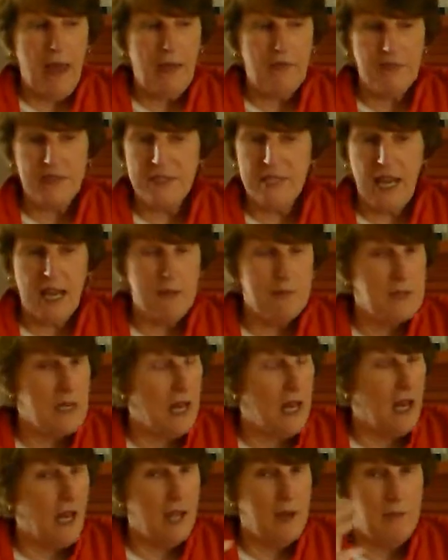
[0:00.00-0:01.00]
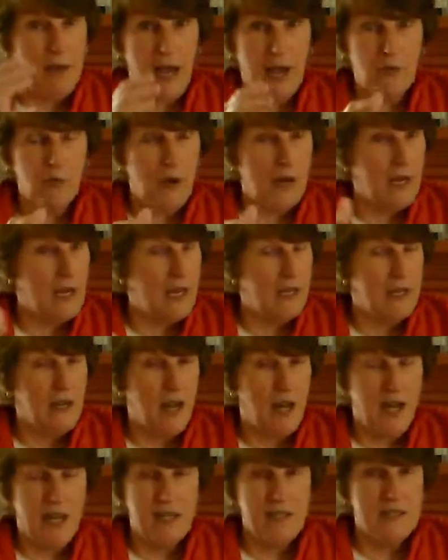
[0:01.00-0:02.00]
At the same time, I
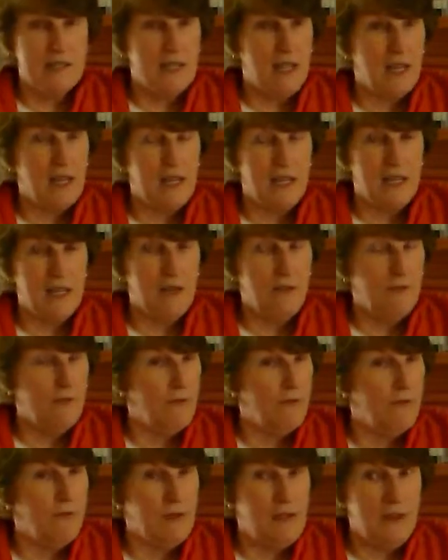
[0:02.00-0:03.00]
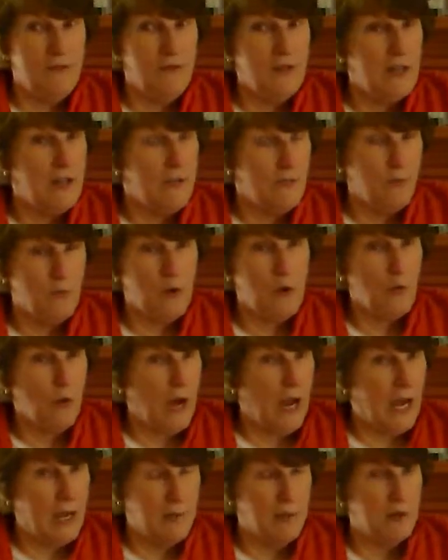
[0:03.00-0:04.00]
recognize that even if we
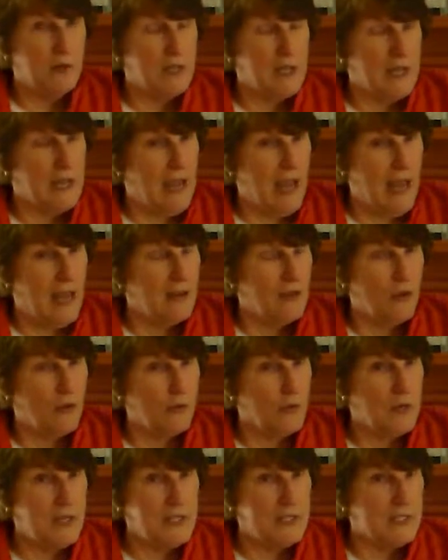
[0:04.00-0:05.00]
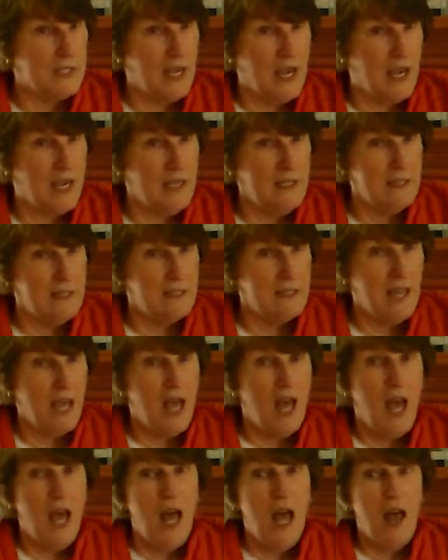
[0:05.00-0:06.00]
were able to get three states,
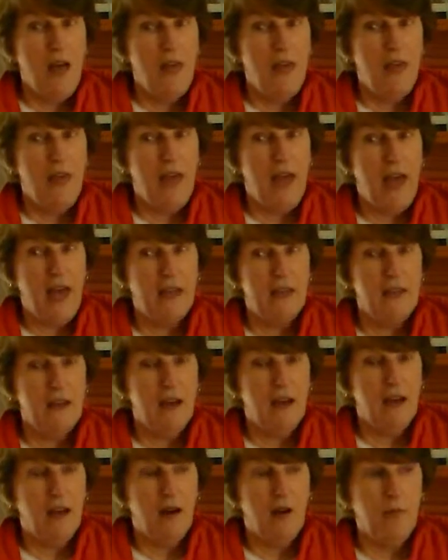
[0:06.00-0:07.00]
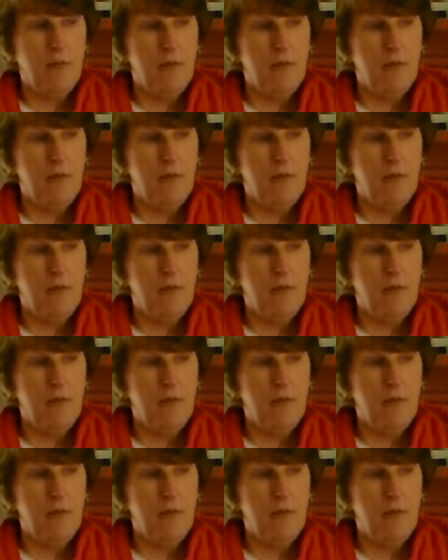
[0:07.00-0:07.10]
that